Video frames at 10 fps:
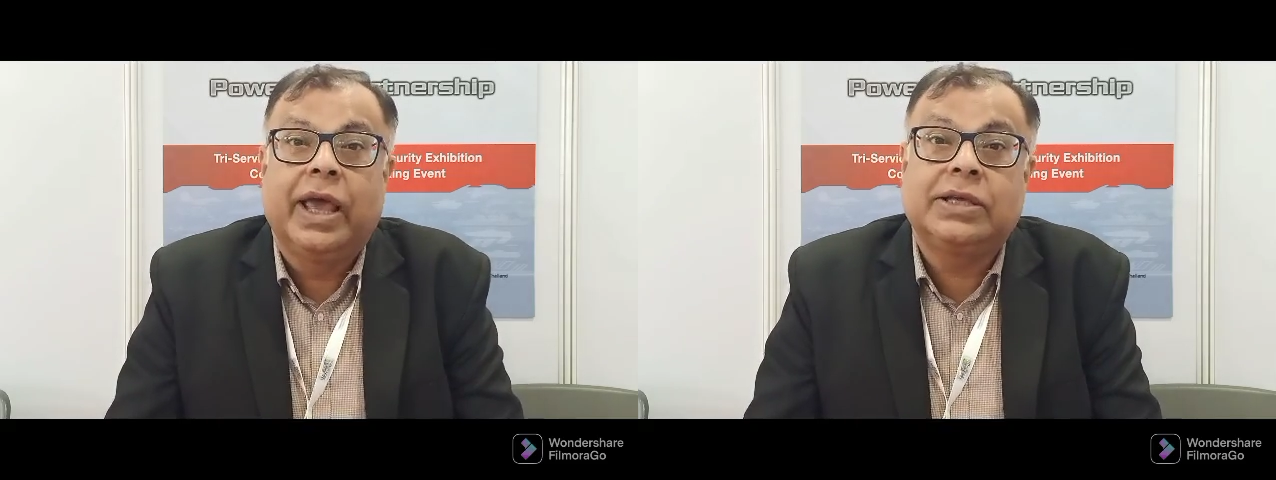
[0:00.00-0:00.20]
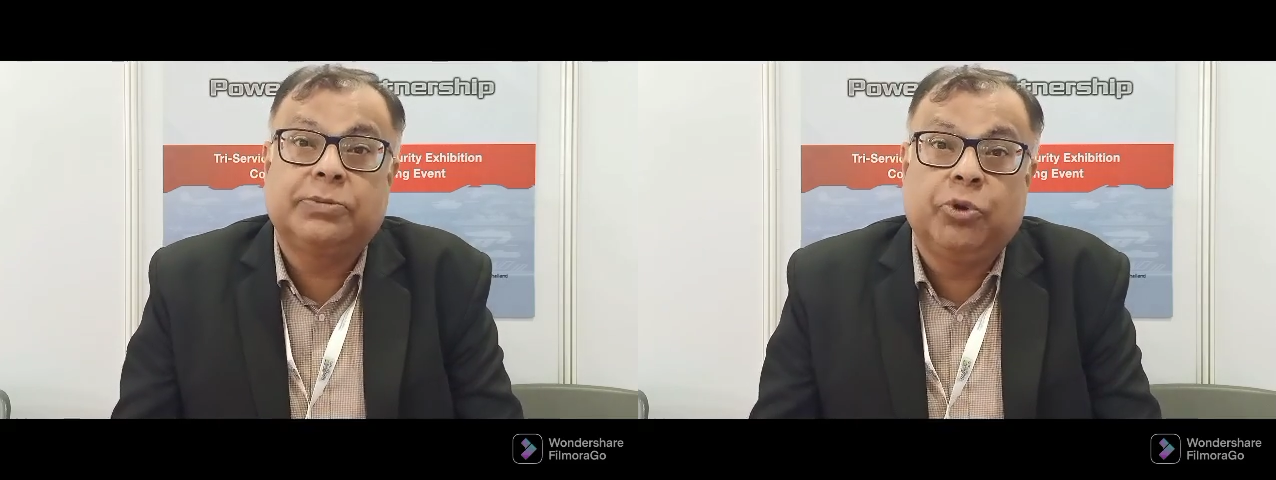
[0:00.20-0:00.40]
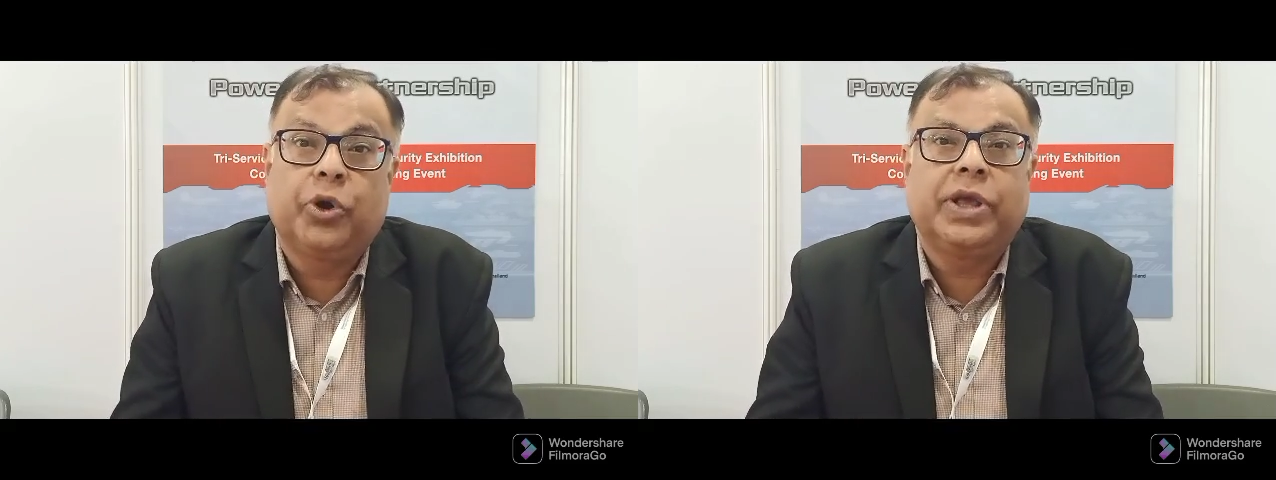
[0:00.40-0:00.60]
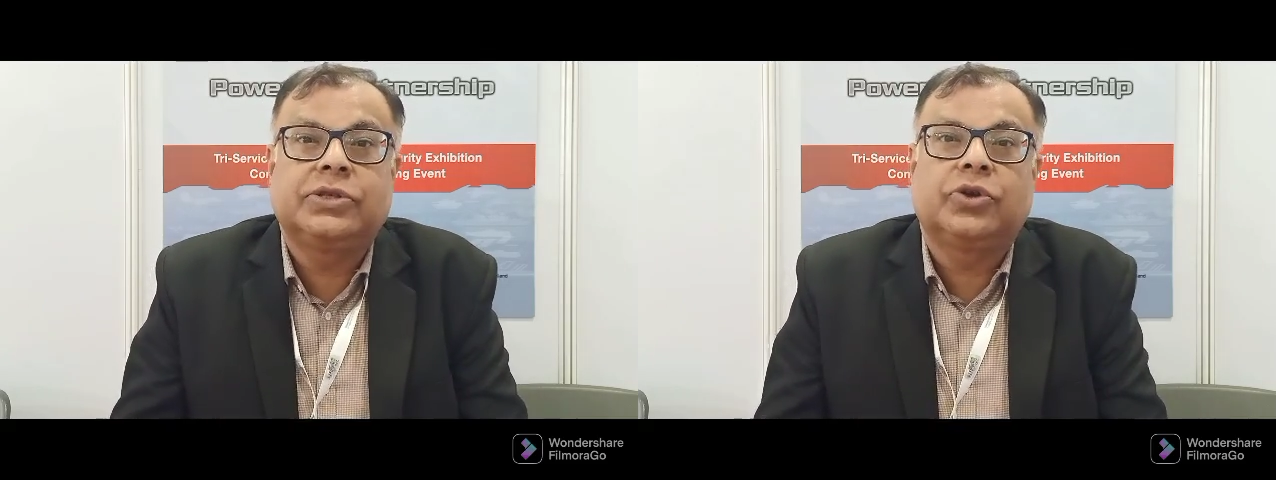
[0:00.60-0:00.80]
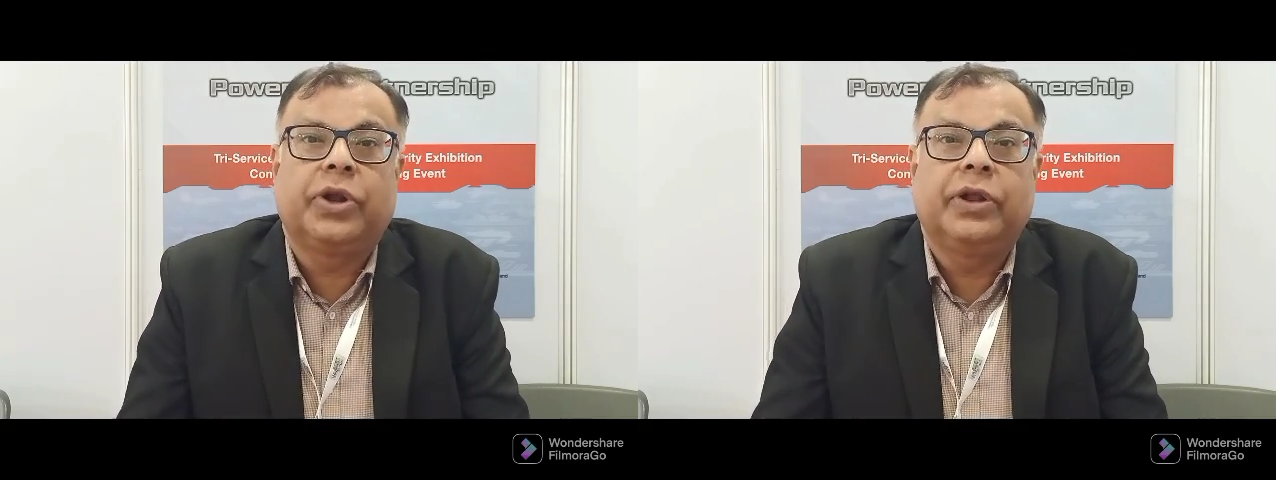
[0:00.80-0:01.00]

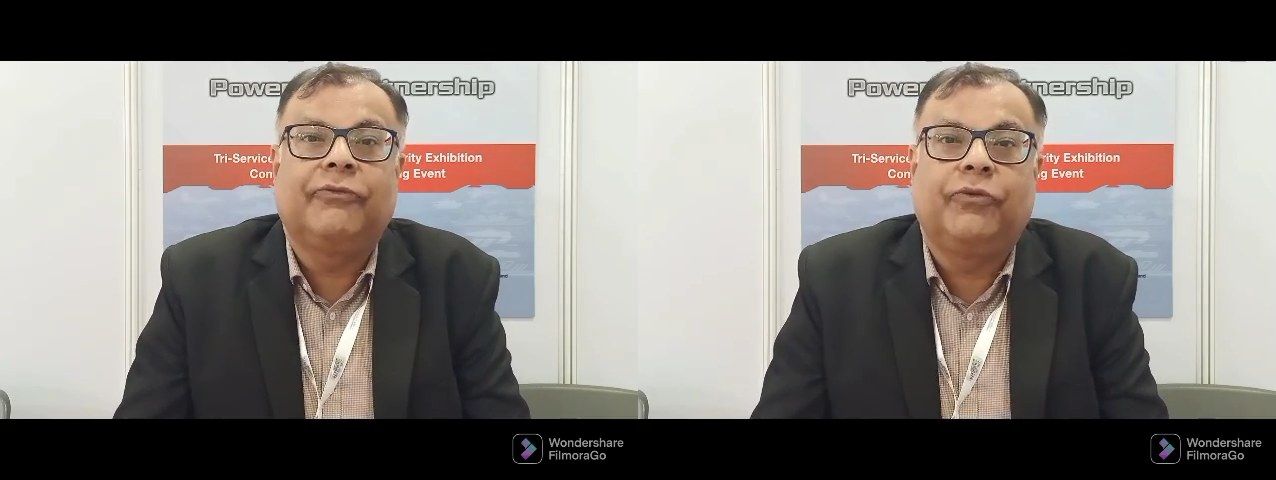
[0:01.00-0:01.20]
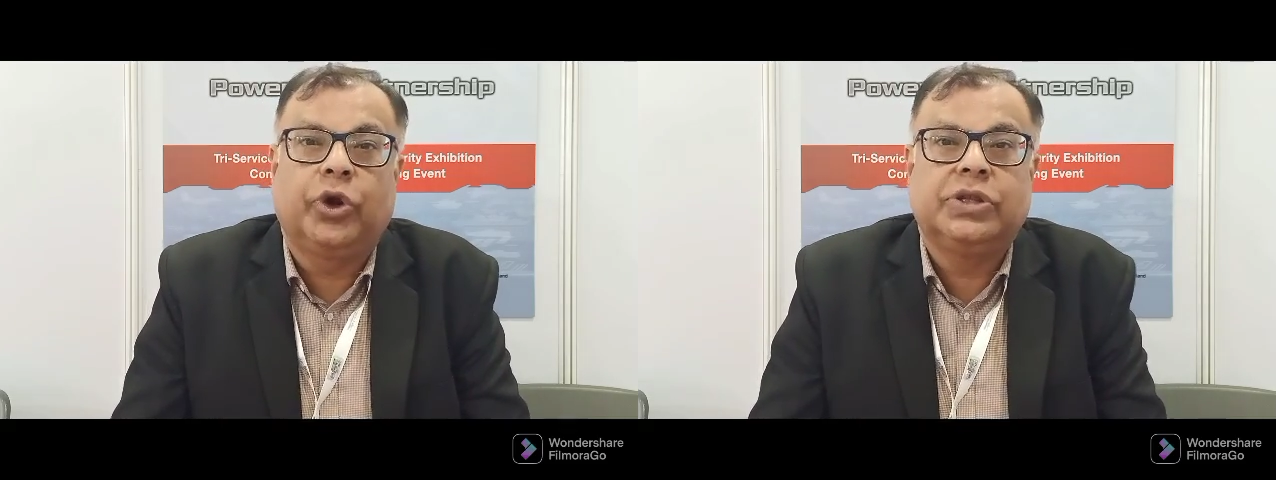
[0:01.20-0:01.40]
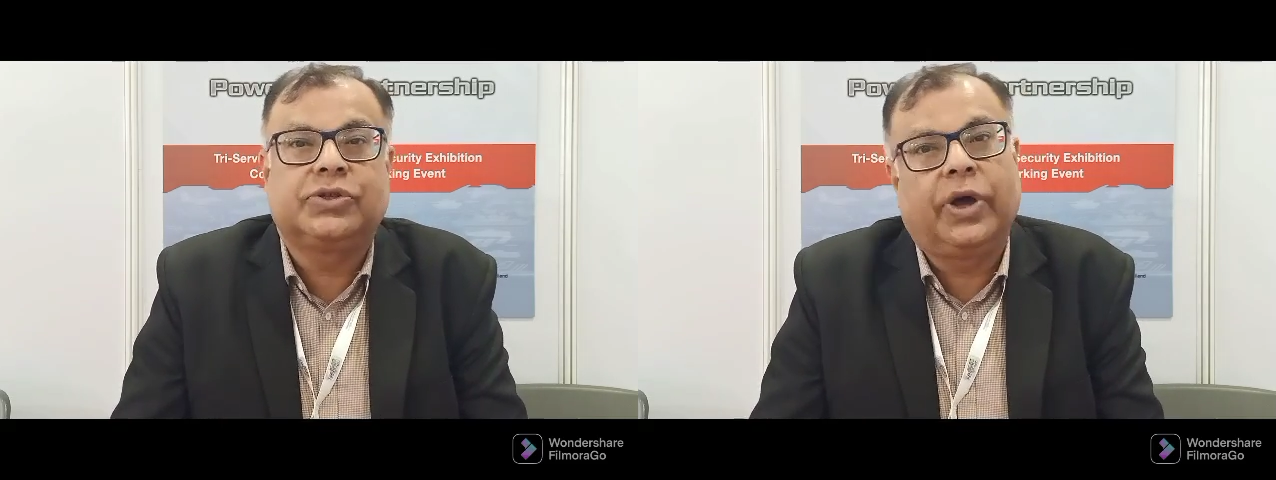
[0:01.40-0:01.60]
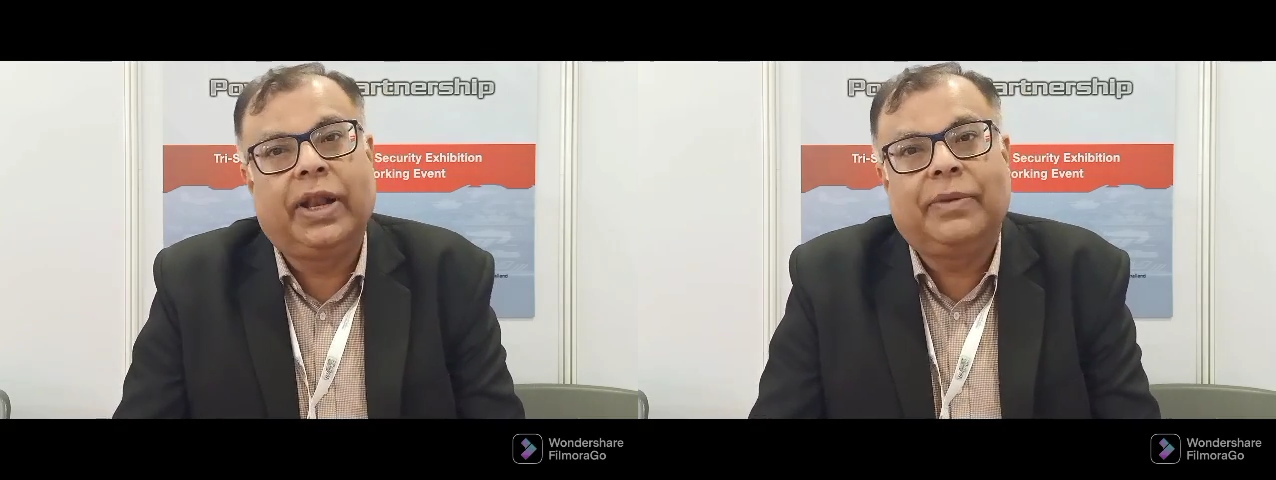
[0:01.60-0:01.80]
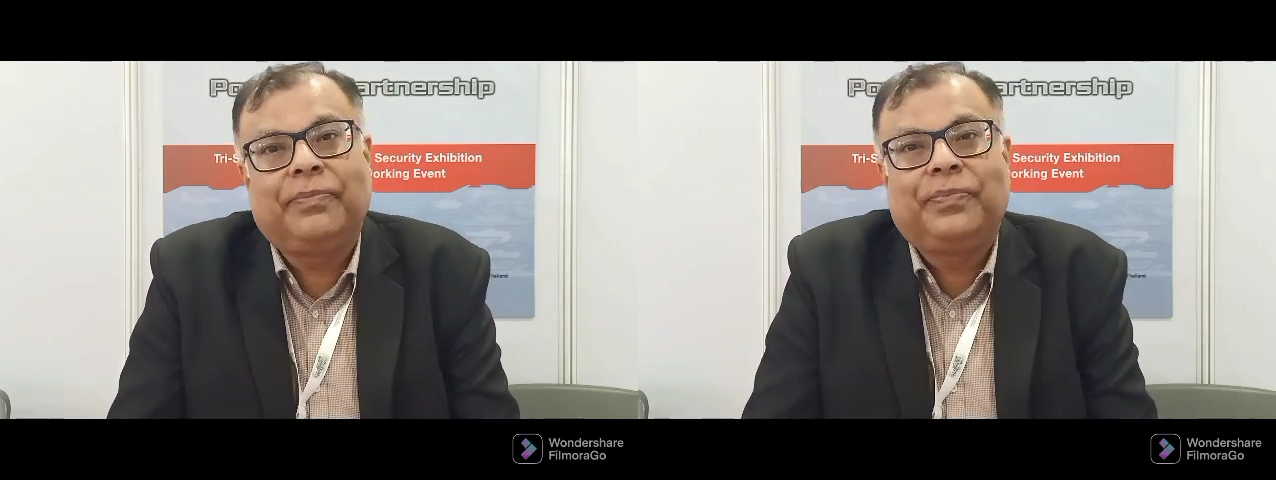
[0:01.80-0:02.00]
exploring foreign
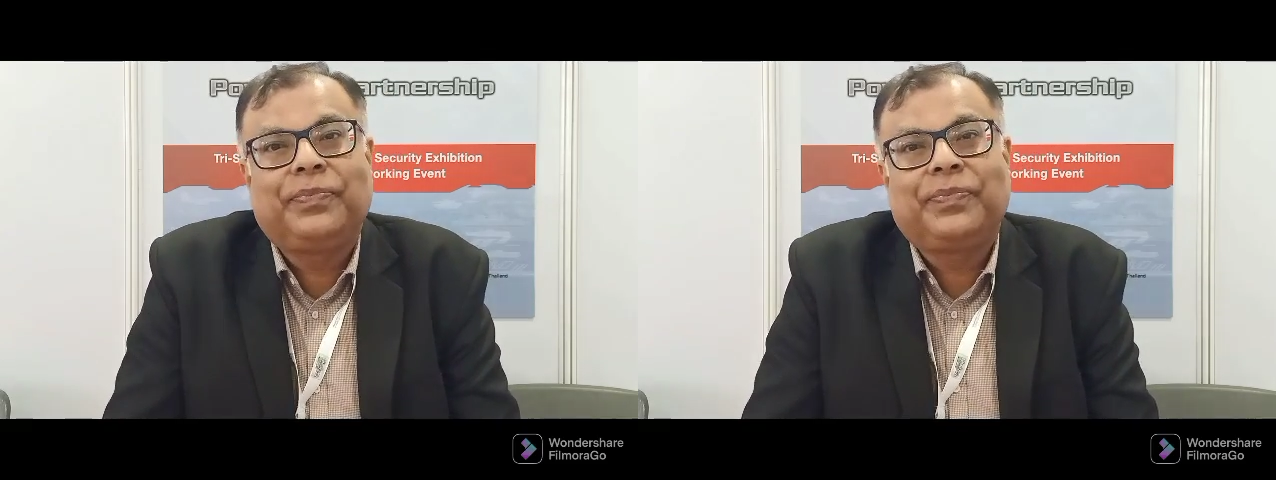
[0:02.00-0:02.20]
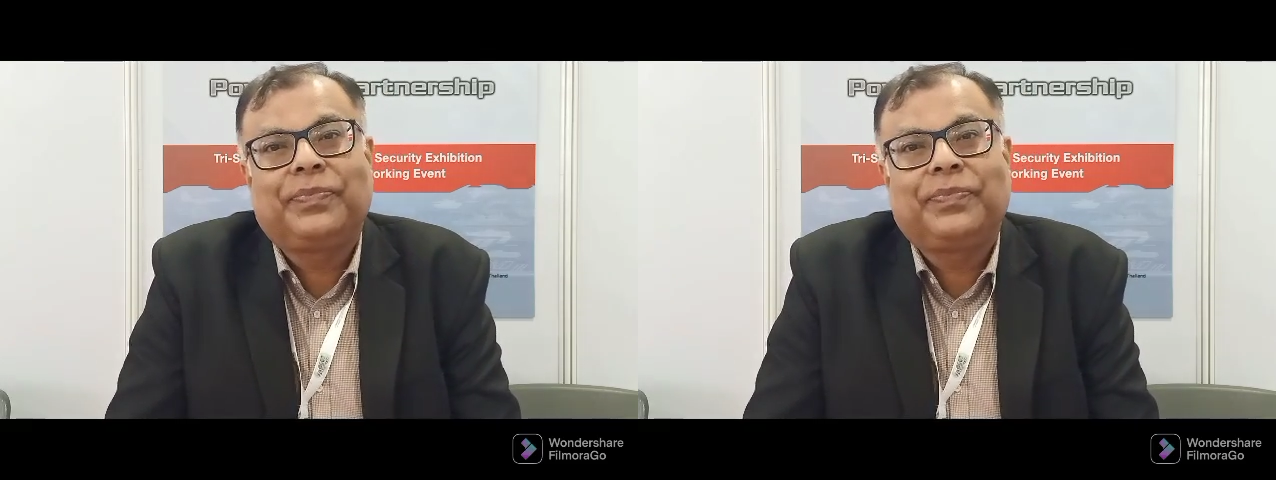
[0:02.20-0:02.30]
soil.